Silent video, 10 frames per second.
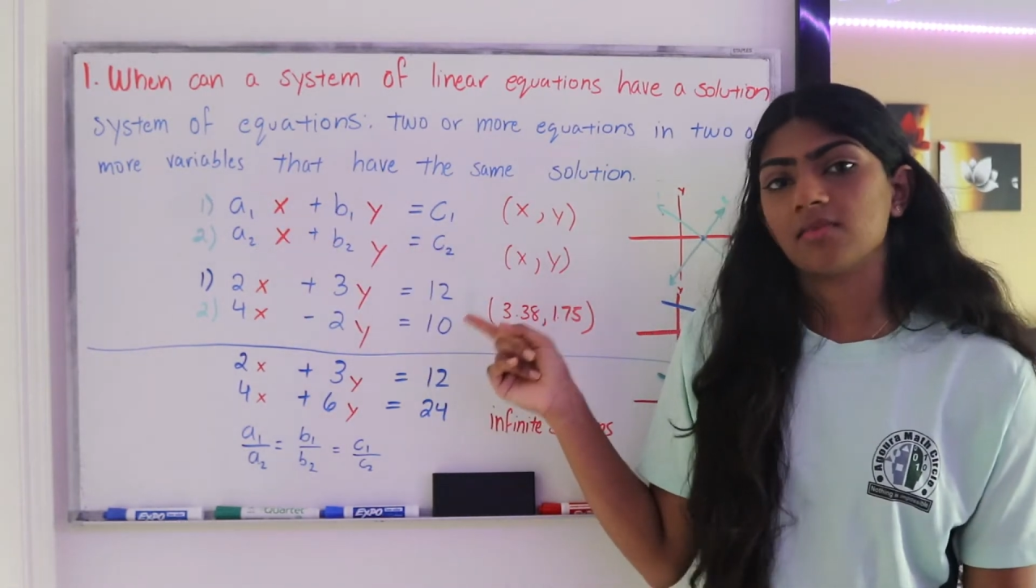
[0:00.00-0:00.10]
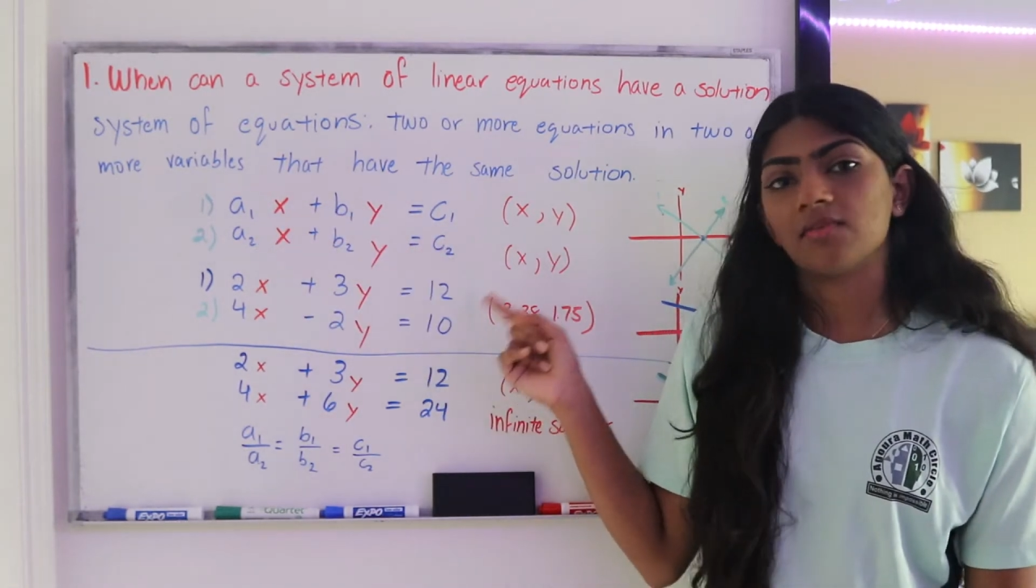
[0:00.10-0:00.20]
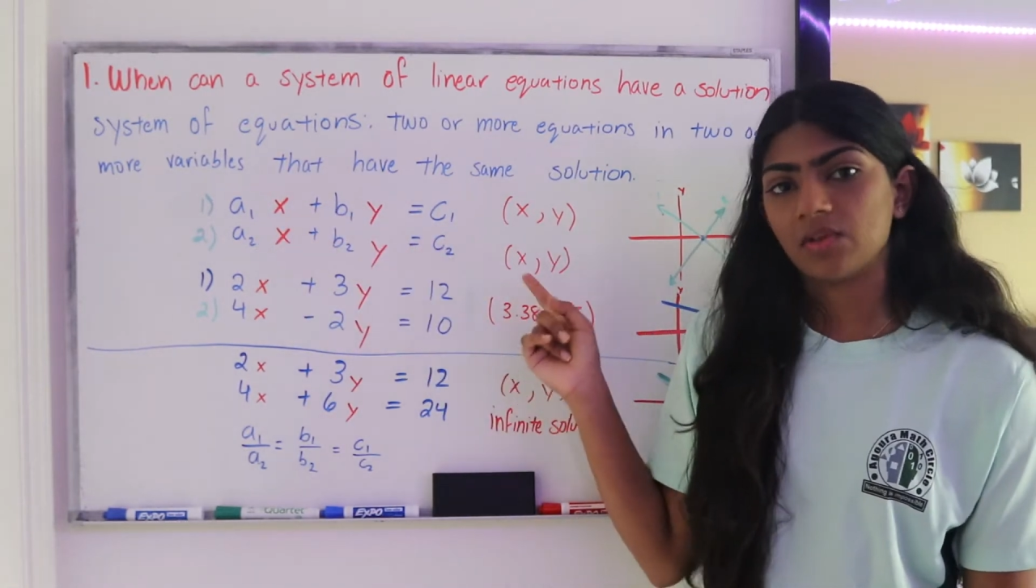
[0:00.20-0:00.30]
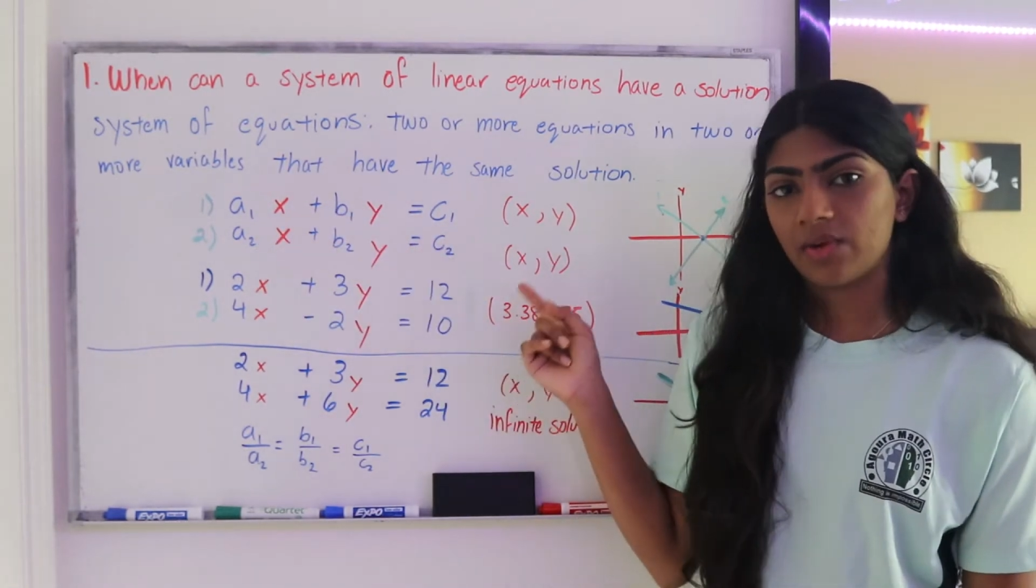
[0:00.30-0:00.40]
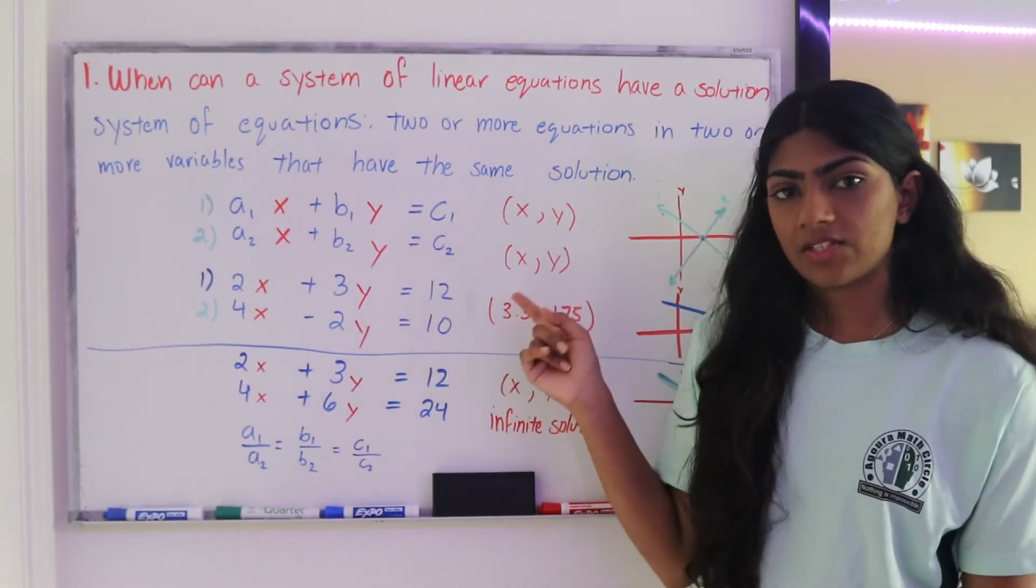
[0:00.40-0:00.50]
of
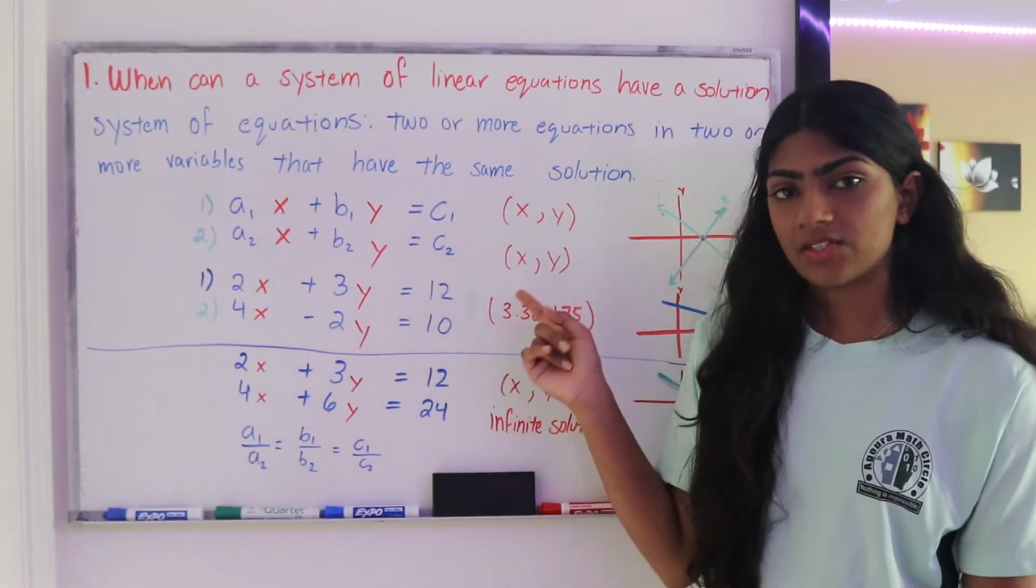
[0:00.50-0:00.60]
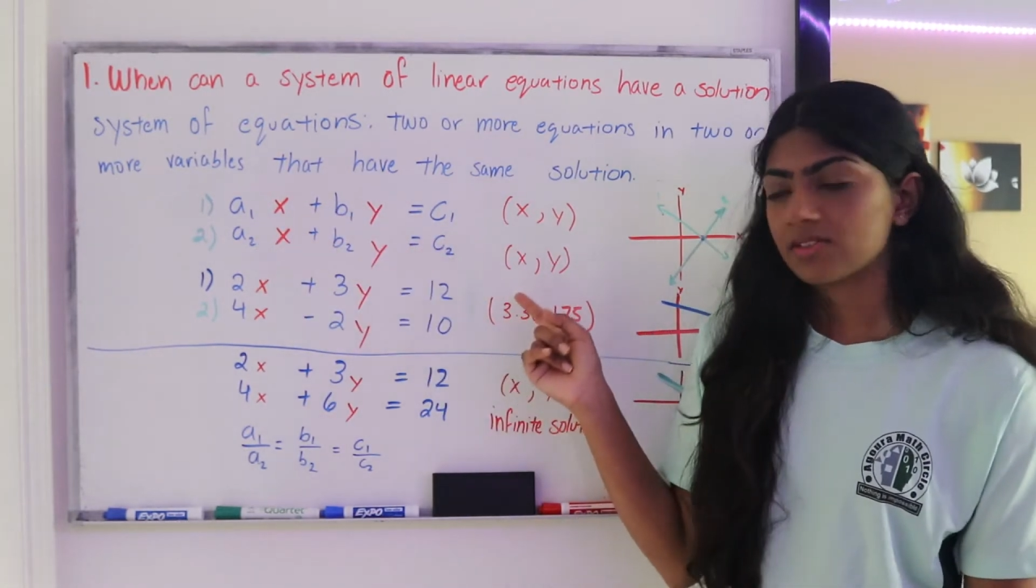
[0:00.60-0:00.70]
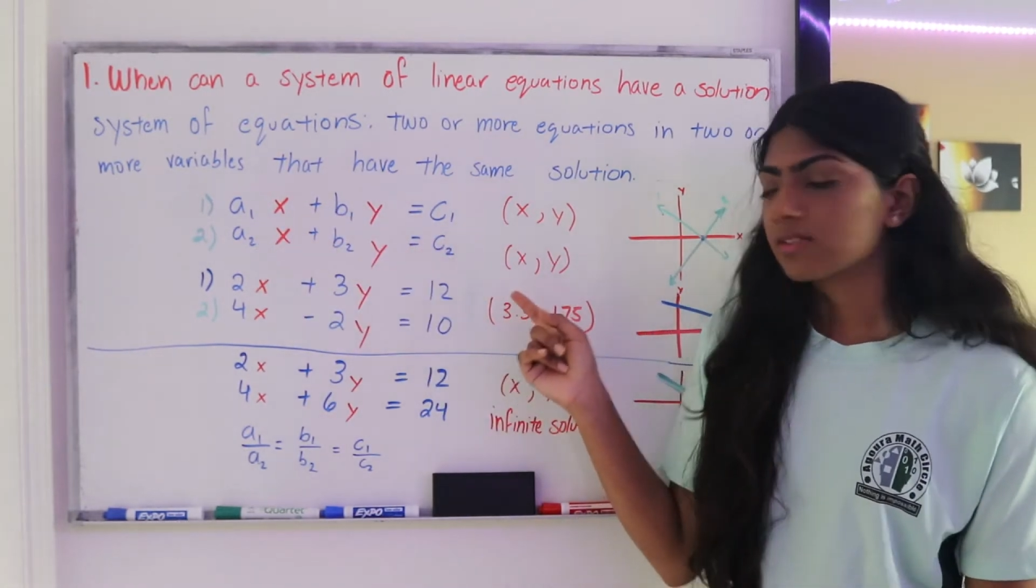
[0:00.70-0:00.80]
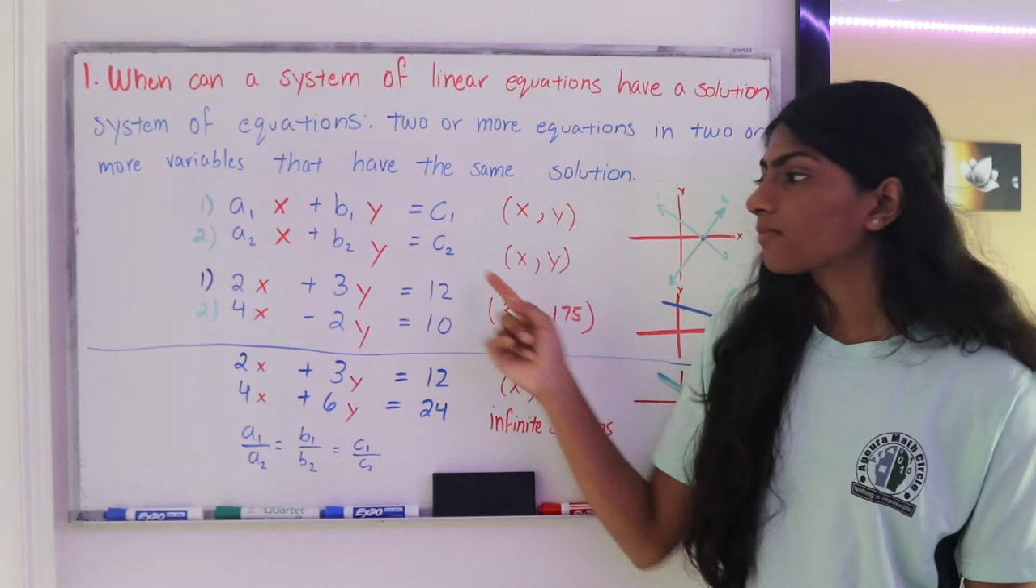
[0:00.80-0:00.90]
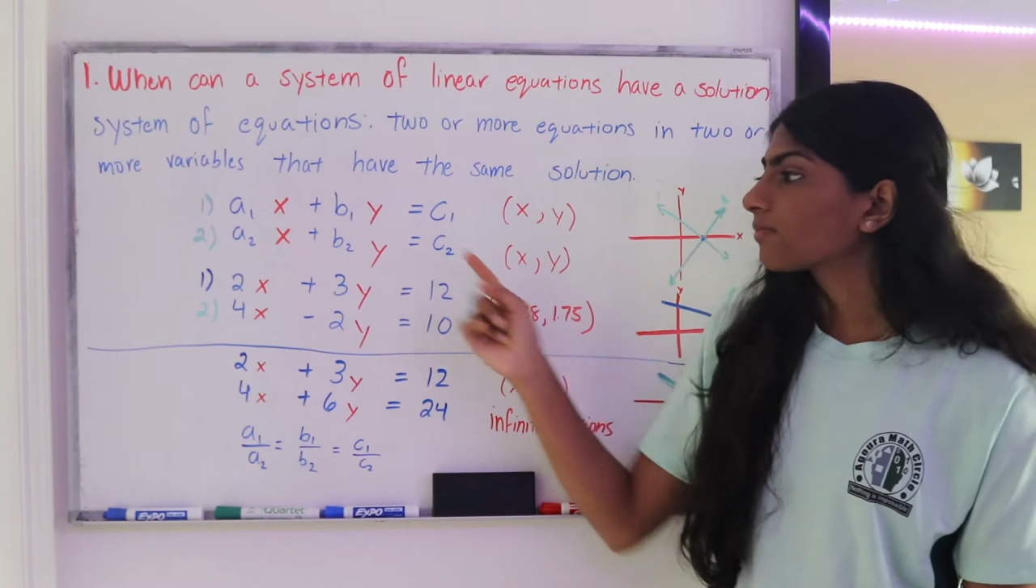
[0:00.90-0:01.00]
equations.